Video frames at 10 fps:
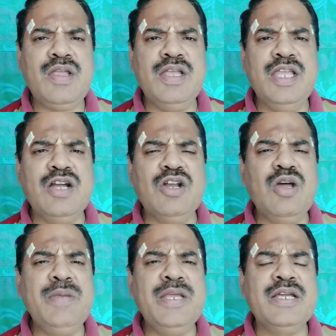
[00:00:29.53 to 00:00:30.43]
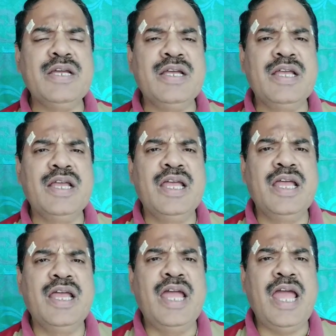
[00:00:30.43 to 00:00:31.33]
economic
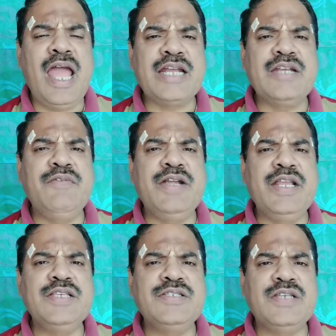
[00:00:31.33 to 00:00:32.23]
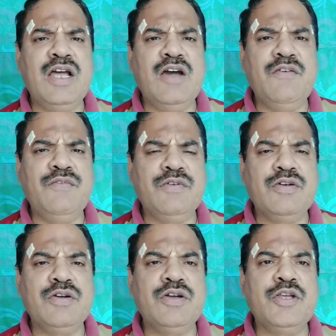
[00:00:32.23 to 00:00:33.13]
activities of
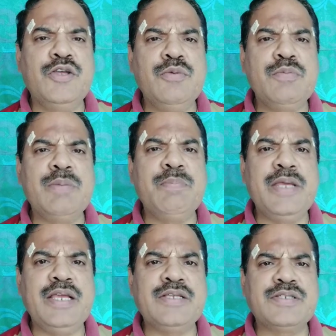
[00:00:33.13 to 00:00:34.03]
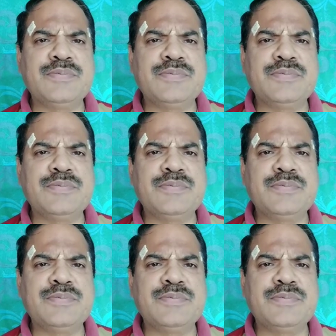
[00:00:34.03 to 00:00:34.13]
human beings.